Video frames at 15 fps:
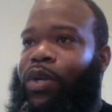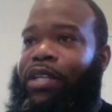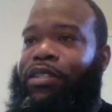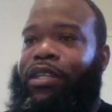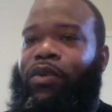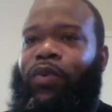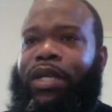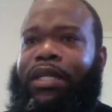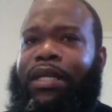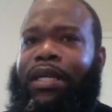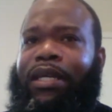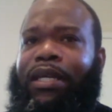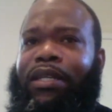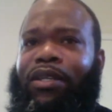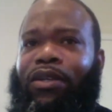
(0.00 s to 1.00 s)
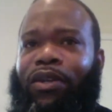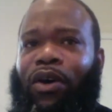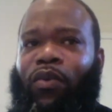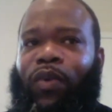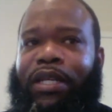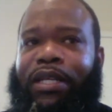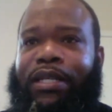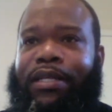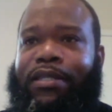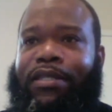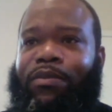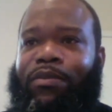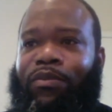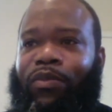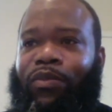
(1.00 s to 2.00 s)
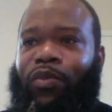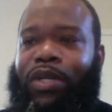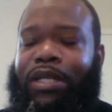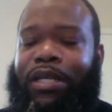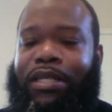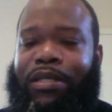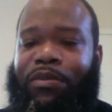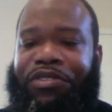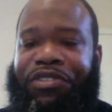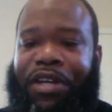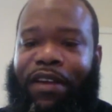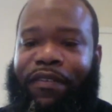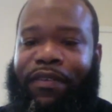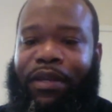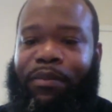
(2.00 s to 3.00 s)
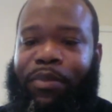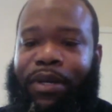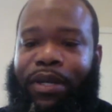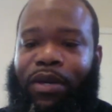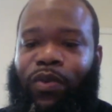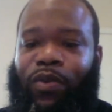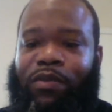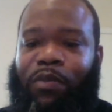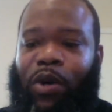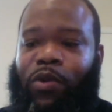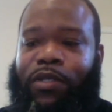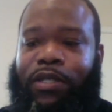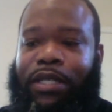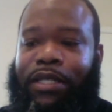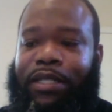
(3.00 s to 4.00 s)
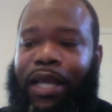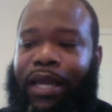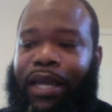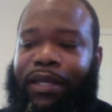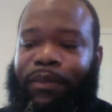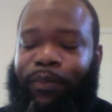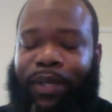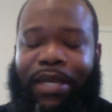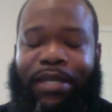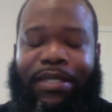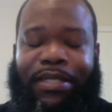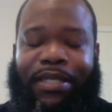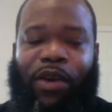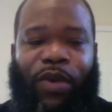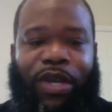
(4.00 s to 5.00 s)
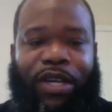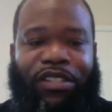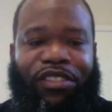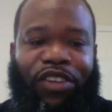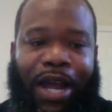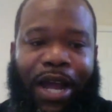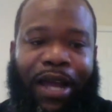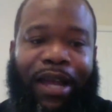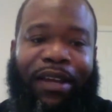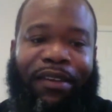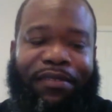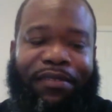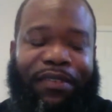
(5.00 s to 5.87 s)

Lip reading: did, we did some traveling, but it was mostly like places that we could drive,